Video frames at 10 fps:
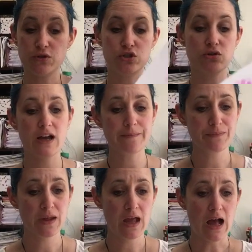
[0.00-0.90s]
dry.
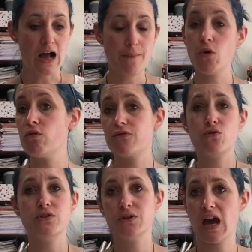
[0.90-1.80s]
Or of
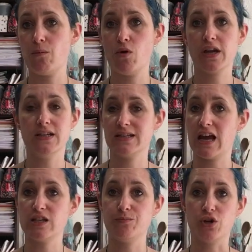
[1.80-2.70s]
course you can work in a
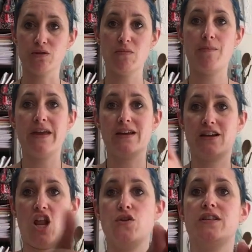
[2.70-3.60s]
sketchbook and maybe
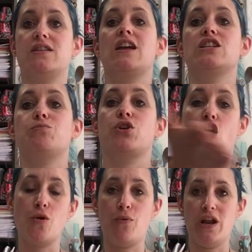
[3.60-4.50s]
close the sketchbook,
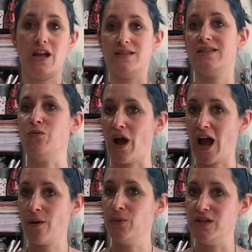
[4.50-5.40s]
open it and see what
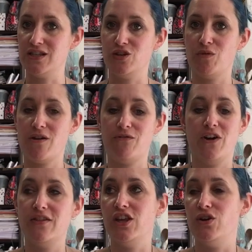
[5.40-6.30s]
happens. You might
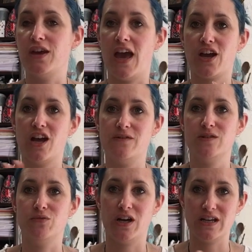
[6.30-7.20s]
find that you get kind of
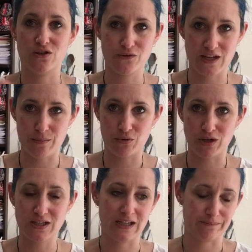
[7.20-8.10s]
some nice offset
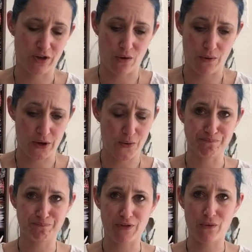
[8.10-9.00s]
printing going on.
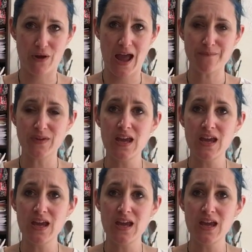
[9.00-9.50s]
Okay.